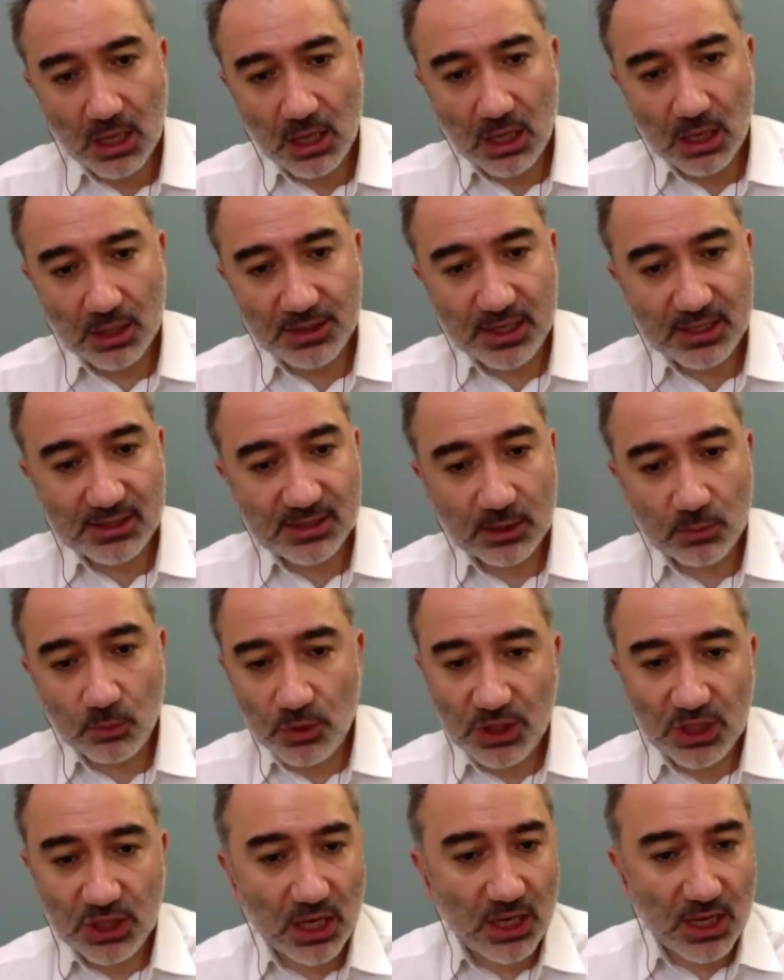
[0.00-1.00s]
They said we
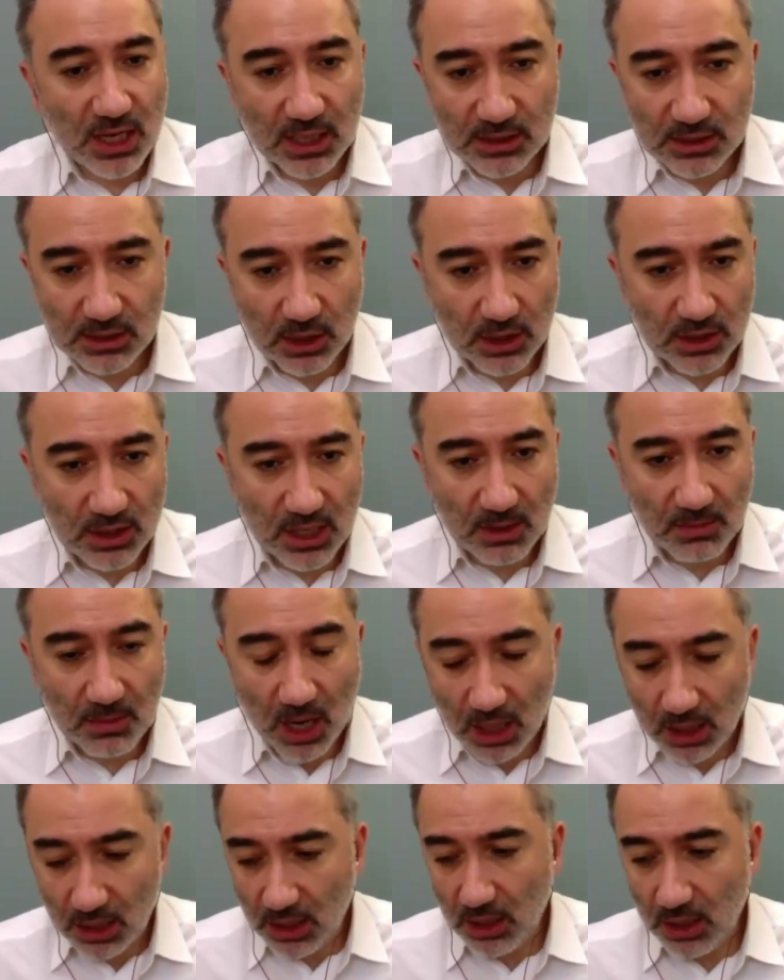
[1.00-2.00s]
cannot condemn
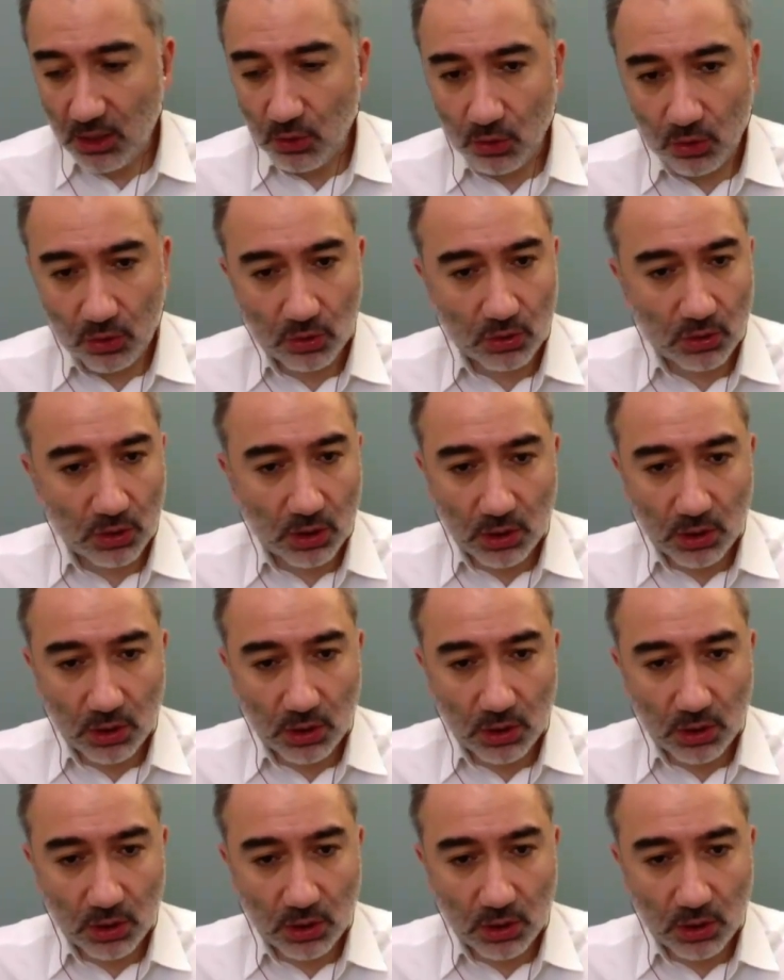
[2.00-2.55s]
Ali or